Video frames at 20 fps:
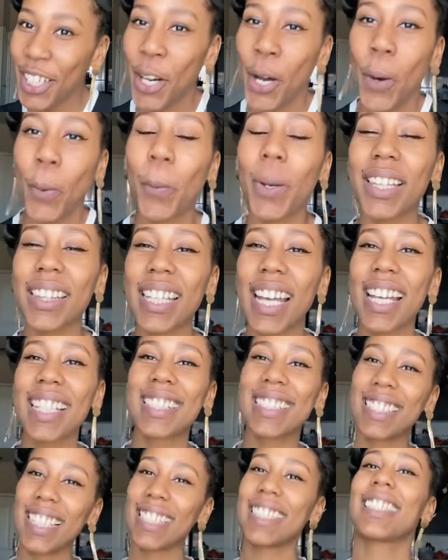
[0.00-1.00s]
with that
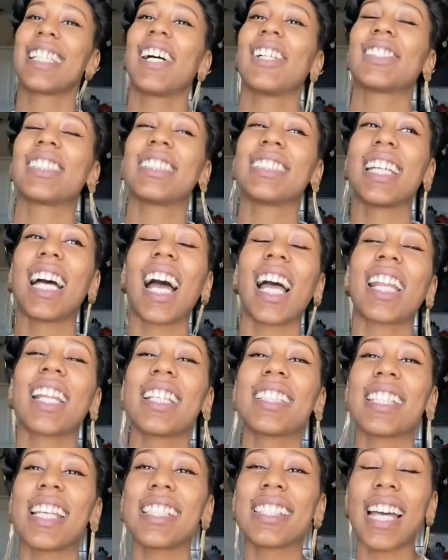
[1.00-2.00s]

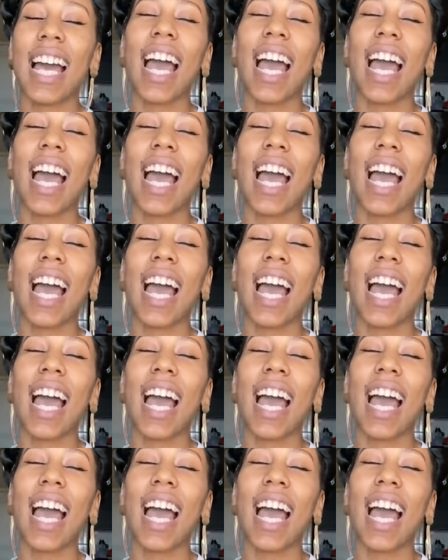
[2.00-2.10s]
$6,000 is